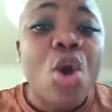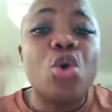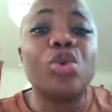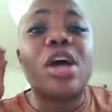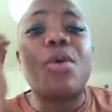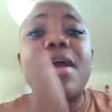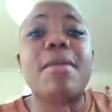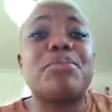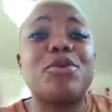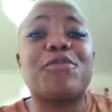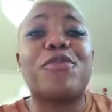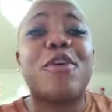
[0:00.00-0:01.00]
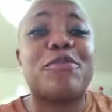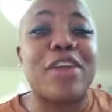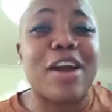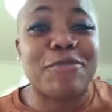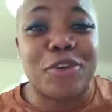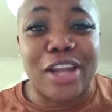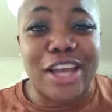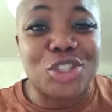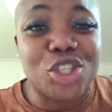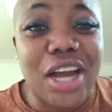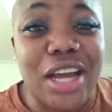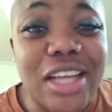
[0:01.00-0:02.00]
Una we build four flat for
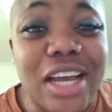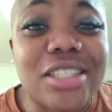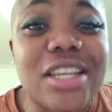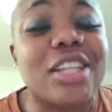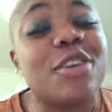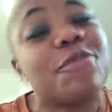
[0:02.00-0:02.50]
Nigeria at that time.